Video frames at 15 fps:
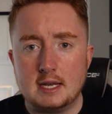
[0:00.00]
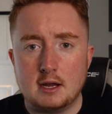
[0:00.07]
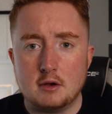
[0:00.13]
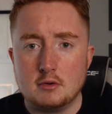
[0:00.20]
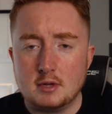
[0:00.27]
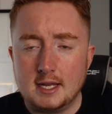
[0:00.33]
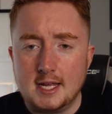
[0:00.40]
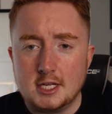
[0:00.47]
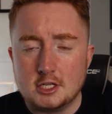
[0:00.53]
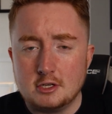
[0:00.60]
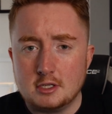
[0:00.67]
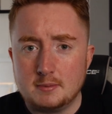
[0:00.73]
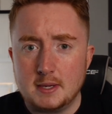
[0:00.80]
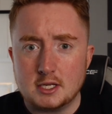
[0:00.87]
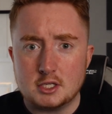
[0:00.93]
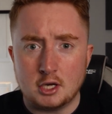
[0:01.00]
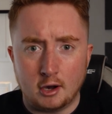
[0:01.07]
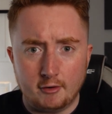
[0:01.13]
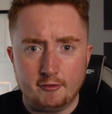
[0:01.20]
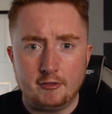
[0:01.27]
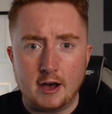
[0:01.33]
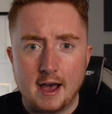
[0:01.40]
Leeds used to be a
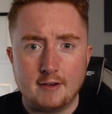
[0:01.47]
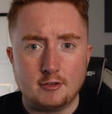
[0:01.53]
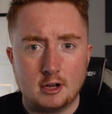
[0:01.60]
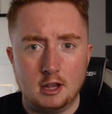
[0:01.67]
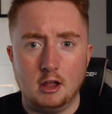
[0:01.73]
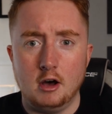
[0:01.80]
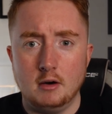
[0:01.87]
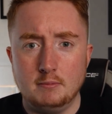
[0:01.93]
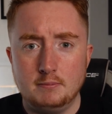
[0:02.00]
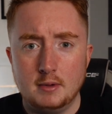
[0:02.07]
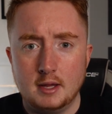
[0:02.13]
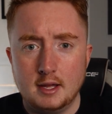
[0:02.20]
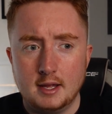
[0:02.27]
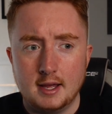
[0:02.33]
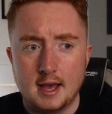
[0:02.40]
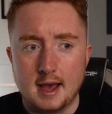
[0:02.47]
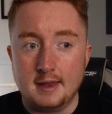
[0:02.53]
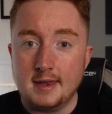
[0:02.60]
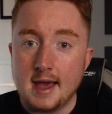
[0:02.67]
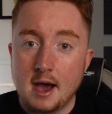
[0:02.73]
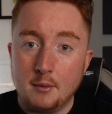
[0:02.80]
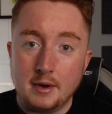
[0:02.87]
top 5 club,
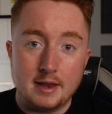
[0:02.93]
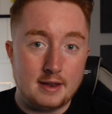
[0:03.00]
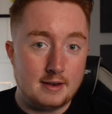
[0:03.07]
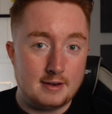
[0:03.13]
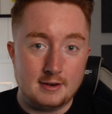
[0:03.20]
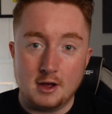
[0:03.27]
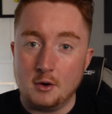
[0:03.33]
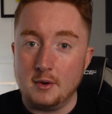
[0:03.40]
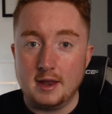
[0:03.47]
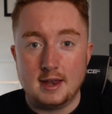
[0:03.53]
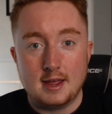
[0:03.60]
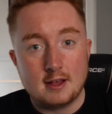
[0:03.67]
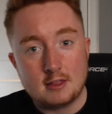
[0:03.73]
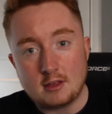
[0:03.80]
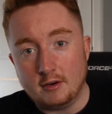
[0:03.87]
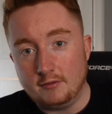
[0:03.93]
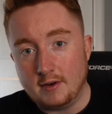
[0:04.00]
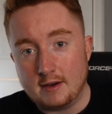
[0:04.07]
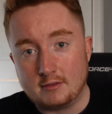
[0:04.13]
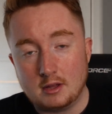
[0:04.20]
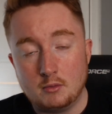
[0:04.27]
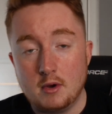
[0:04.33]
and now we're nowhere near a top
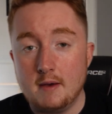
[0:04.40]
5 club.